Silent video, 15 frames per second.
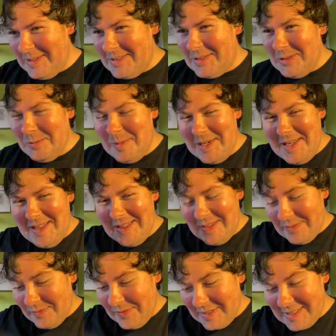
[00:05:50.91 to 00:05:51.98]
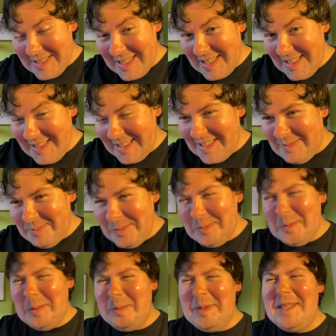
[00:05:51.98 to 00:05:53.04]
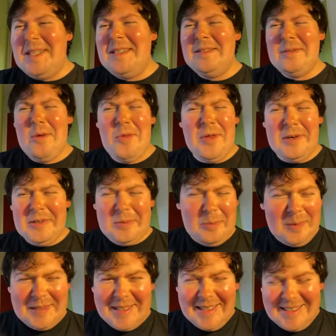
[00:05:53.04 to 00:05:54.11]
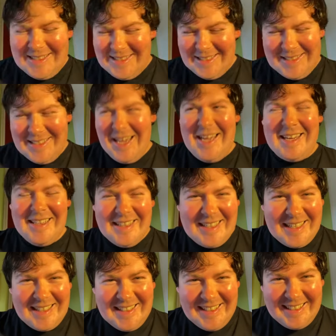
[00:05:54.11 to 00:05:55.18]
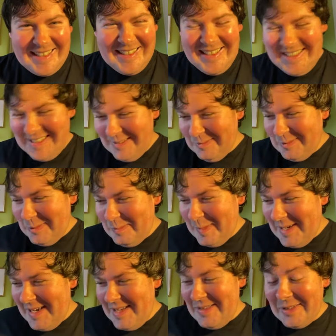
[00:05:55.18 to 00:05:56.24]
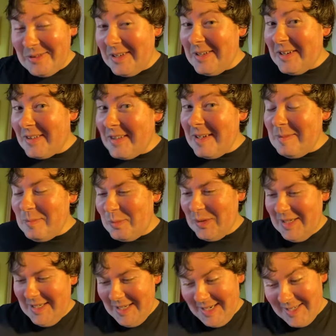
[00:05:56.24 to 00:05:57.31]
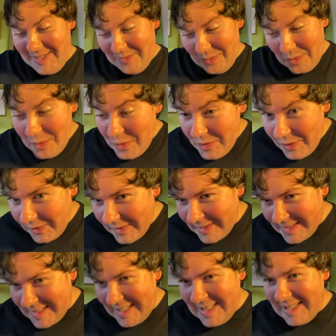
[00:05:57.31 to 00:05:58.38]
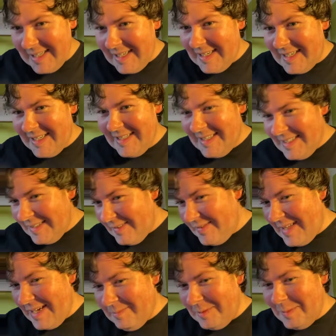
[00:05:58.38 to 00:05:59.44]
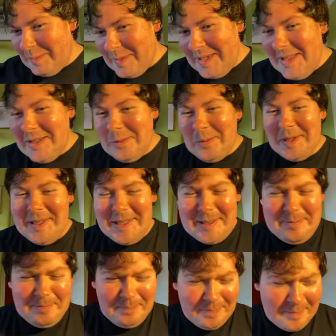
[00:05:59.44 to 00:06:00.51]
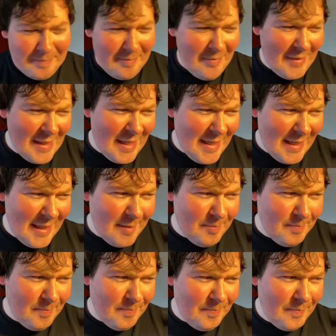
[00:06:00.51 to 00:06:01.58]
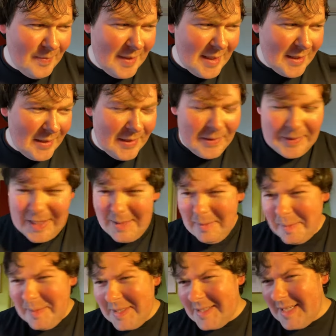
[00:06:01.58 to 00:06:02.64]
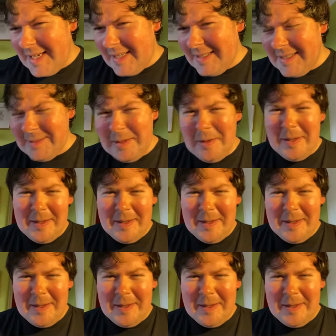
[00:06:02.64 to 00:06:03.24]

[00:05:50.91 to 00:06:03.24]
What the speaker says: So it'll be the first click will be third place, the second click will be the runner up, and then the third click, that will be the winner. And I'll get them up in a second as well.